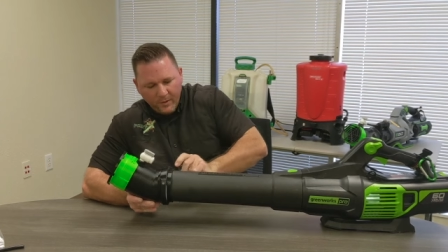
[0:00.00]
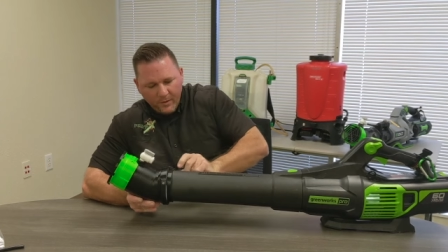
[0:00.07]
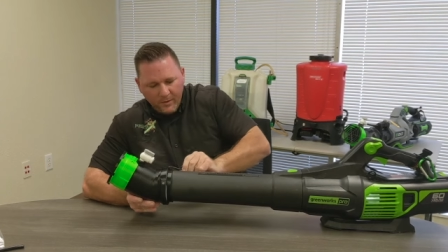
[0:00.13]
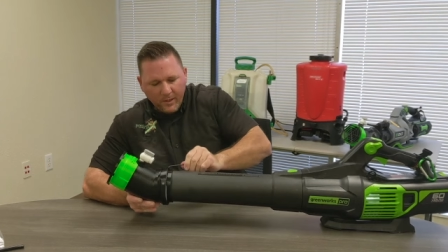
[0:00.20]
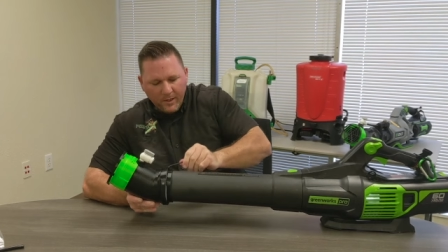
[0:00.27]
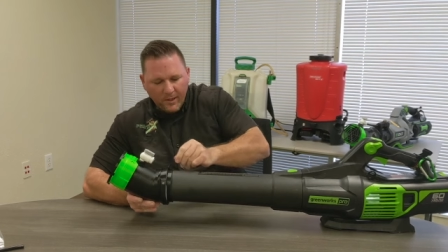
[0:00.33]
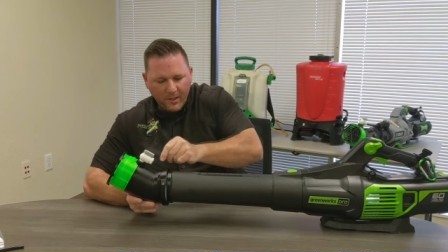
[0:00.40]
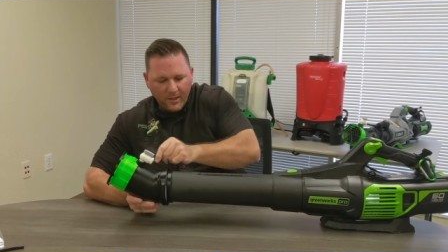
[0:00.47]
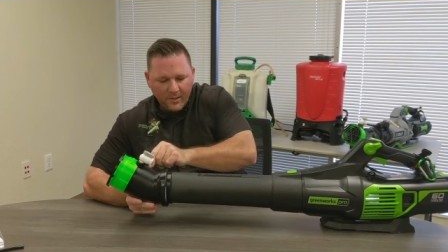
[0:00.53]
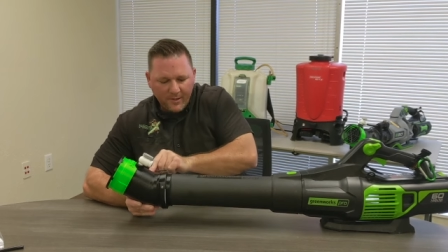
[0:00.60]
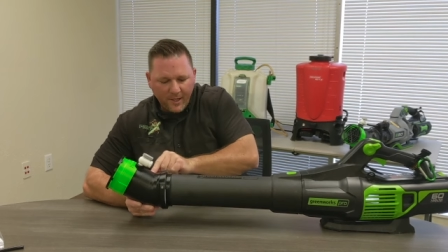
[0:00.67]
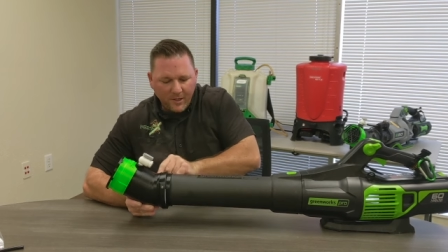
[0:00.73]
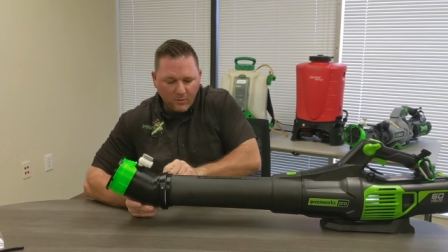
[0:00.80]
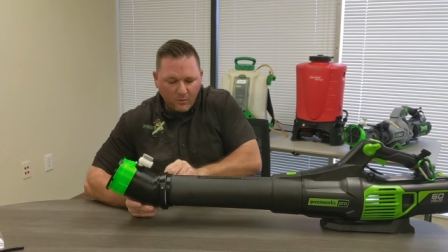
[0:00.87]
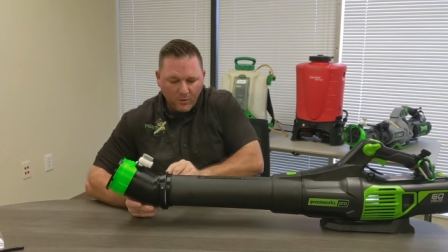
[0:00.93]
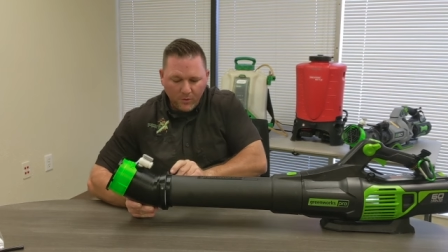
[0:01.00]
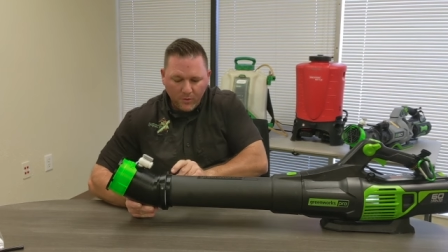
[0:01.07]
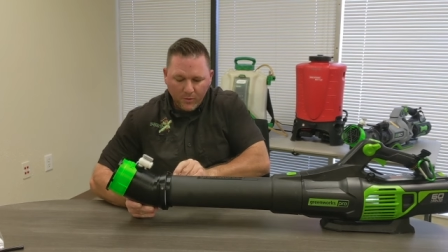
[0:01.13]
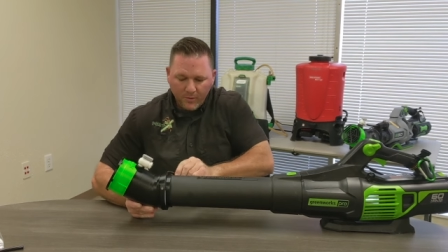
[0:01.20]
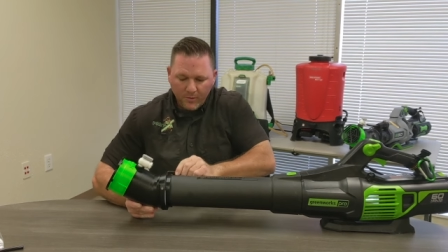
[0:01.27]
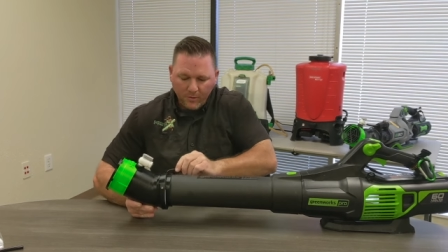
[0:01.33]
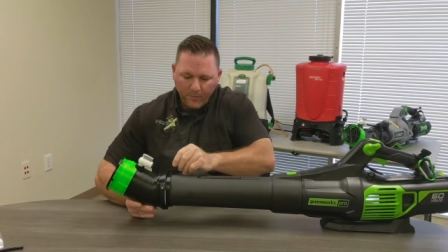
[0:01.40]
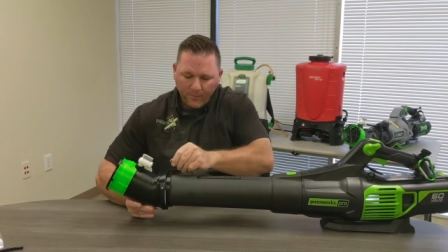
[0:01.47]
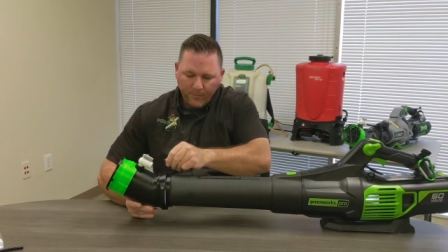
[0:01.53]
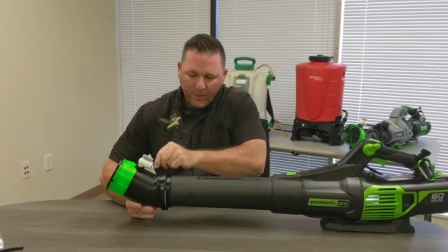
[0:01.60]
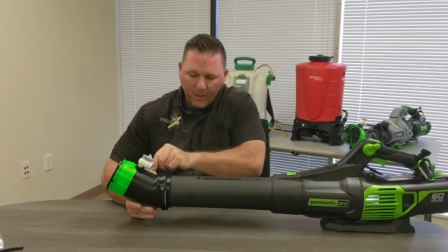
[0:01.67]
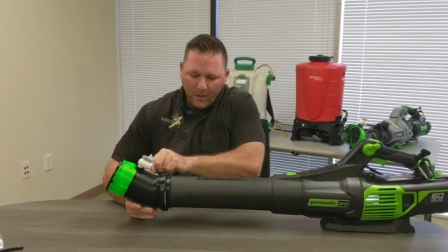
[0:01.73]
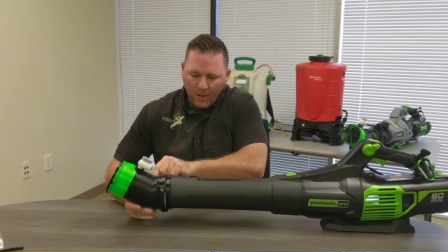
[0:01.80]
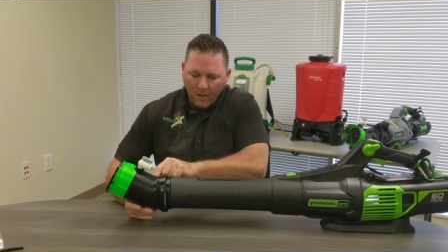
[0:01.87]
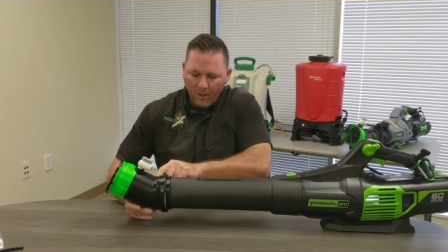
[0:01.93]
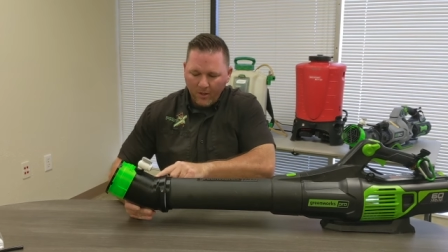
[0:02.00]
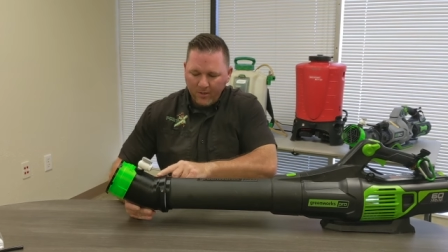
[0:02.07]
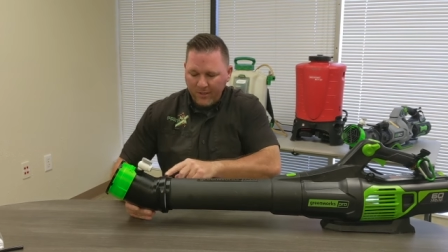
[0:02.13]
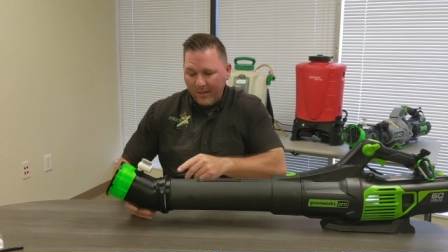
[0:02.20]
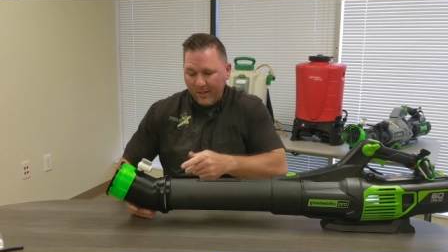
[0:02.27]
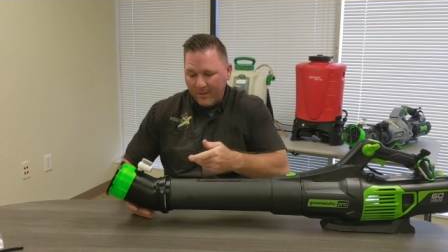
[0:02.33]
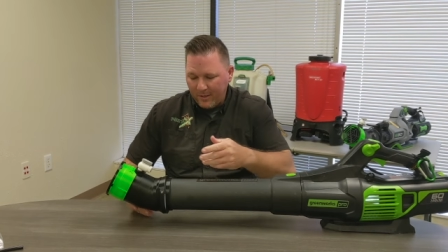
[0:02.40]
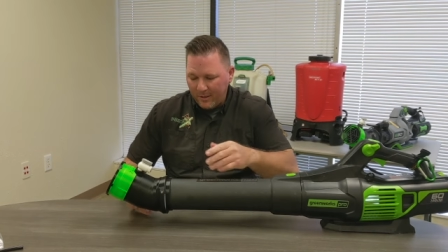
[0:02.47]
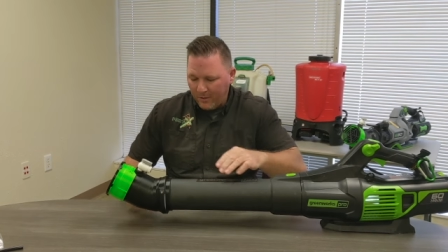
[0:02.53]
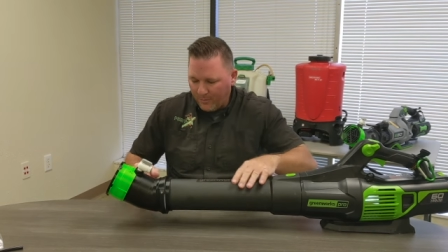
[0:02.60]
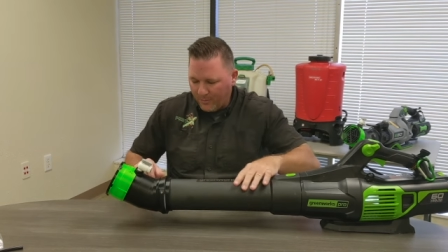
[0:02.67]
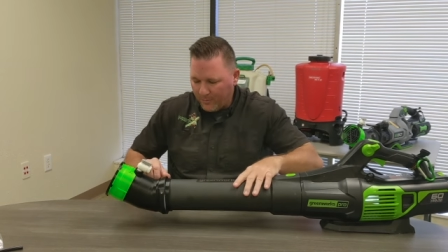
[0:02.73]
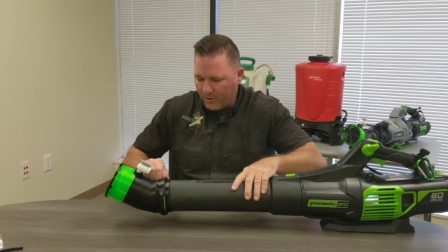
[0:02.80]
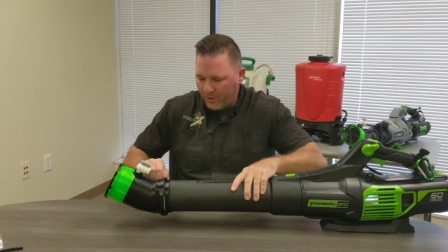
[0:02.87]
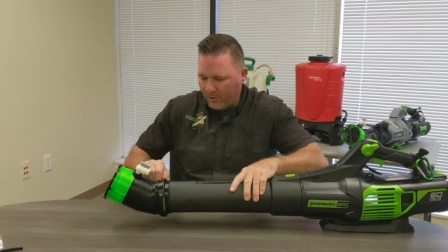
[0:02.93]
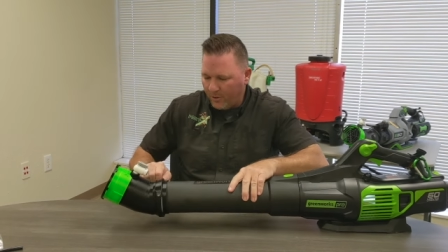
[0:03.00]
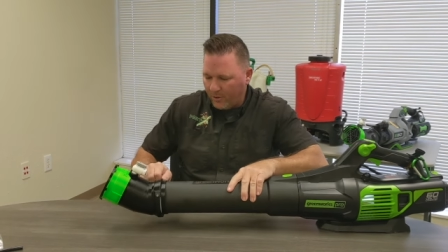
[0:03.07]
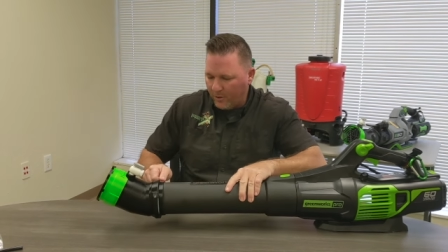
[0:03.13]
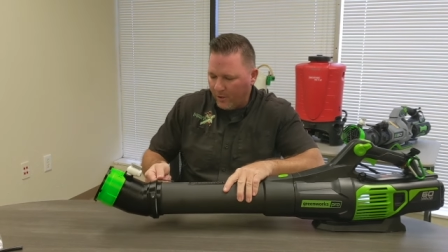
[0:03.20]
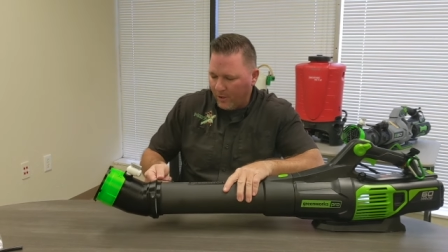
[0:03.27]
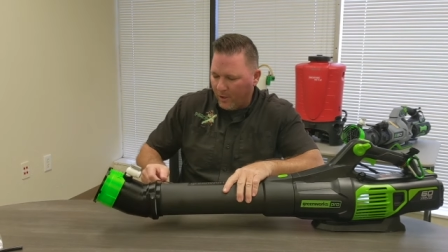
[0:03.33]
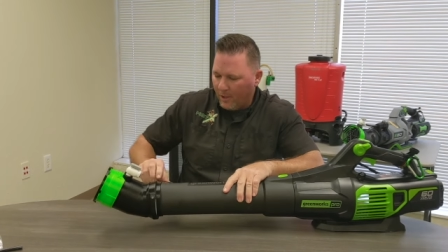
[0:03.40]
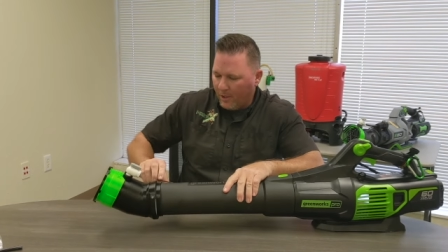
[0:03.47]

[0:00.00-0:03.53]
The set screws are stainless steel, so they're